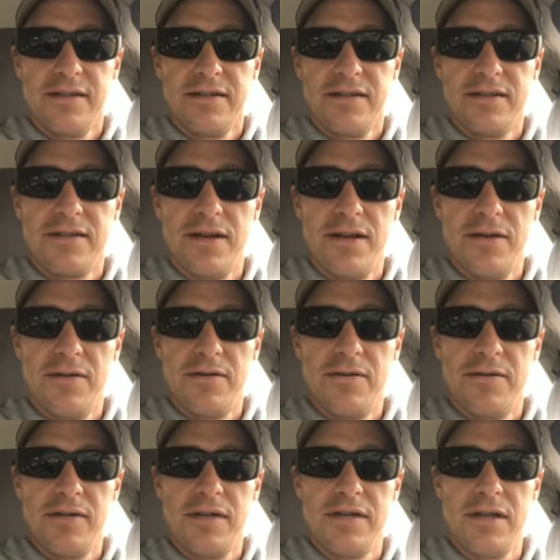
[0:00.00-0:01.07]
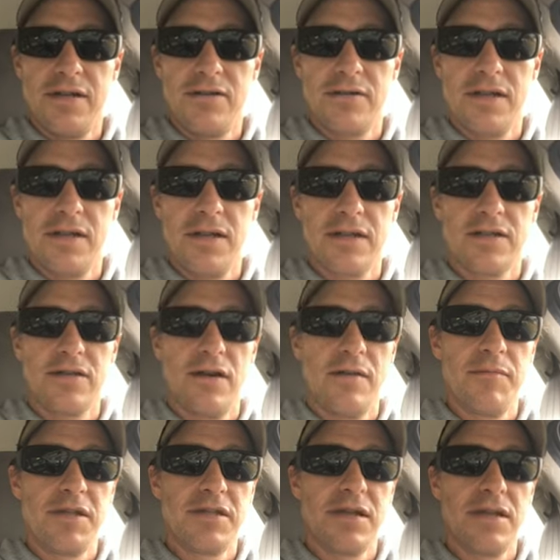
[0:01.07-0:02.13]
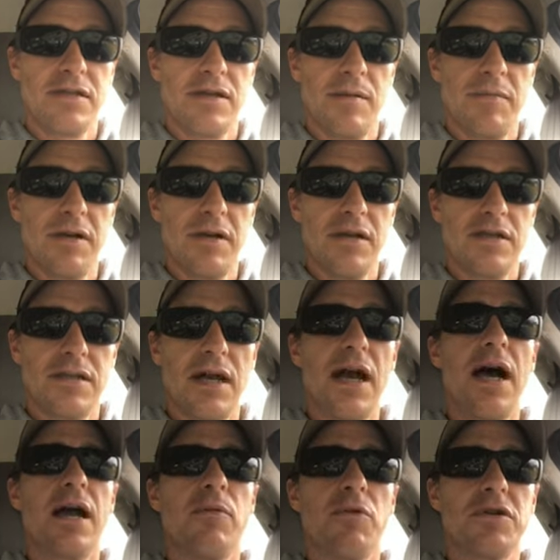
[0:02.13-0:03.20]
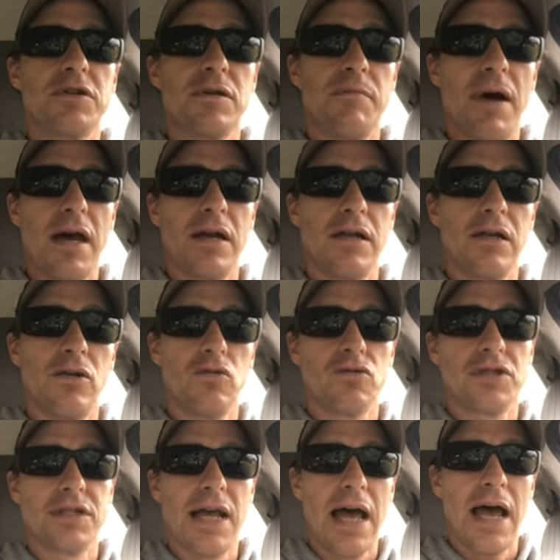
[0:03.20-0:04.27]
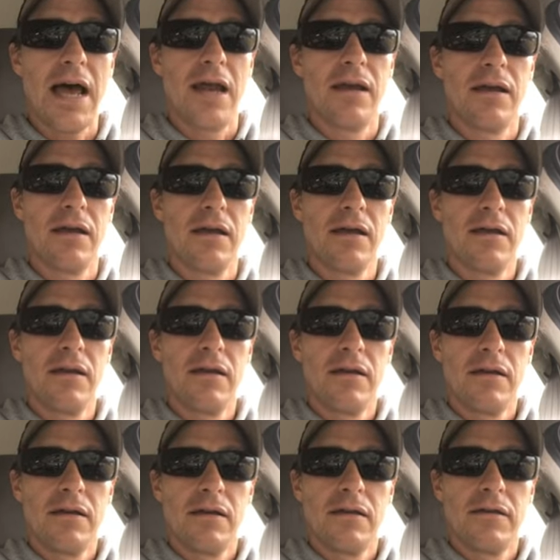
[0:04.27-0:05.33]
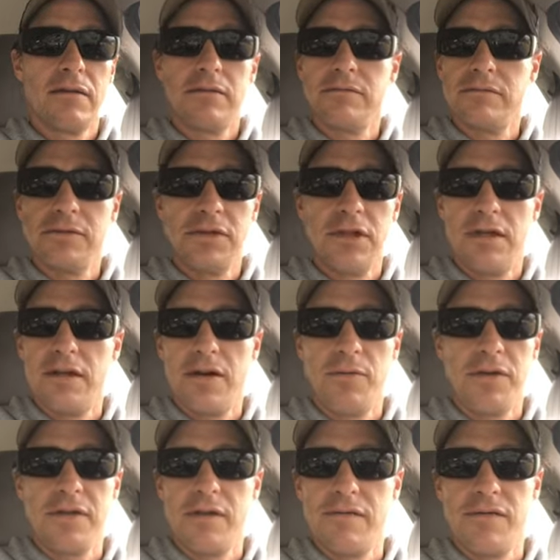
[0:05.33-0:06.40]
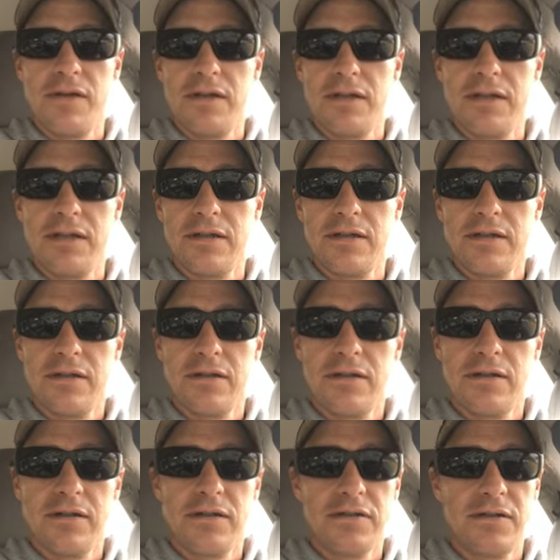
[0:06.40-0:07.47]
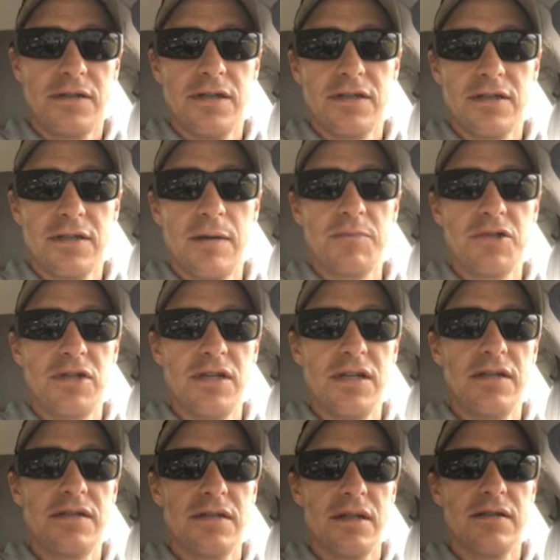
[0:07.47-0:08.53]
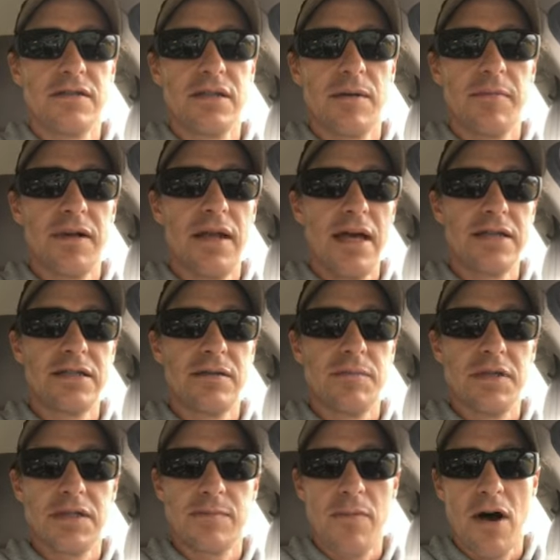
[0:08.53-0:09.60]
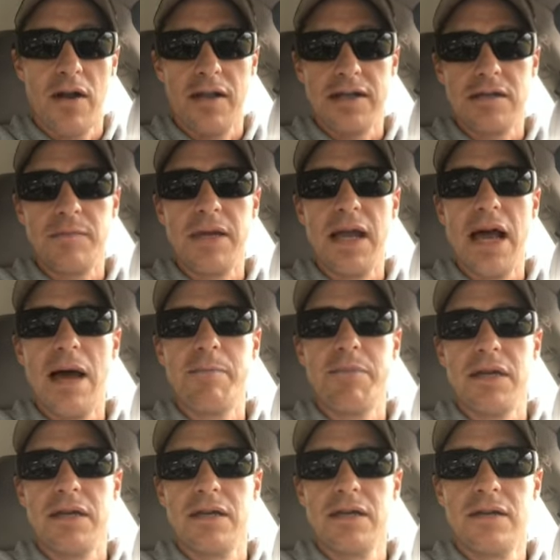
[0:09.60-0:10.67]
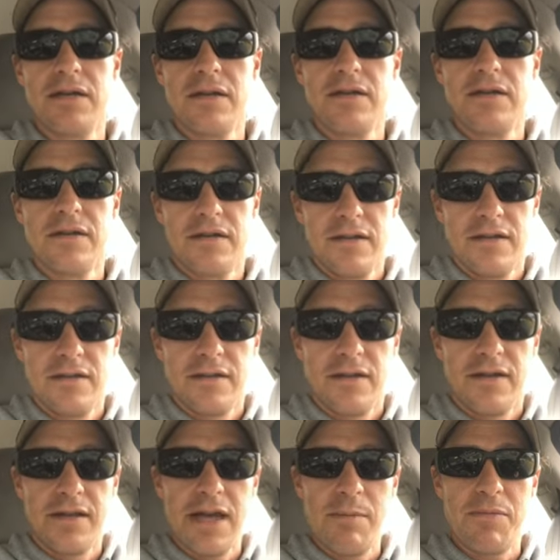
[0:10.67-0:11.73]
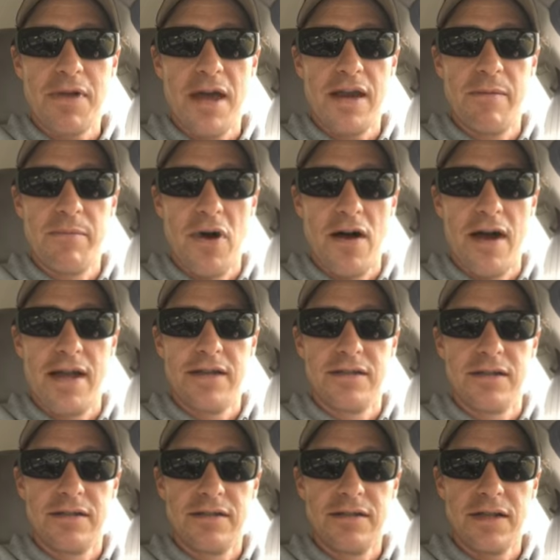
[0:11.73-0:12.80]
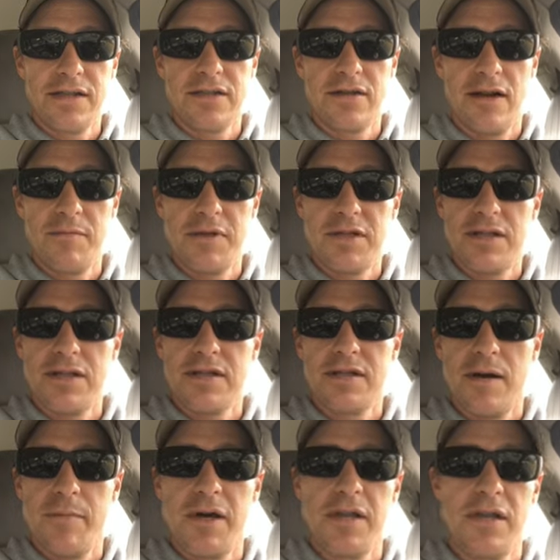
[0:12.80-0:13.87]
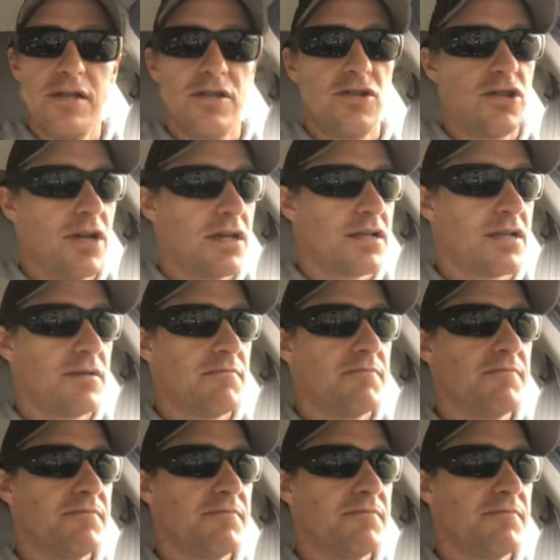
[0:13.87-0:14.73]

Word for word: So it's interesting next time you see someone and you say, hey, what's the matter? You look sad. You don't know what they're feeling because the assumption is that someone has to be smiling to be happy. So keep that in mind next time you see someone that is just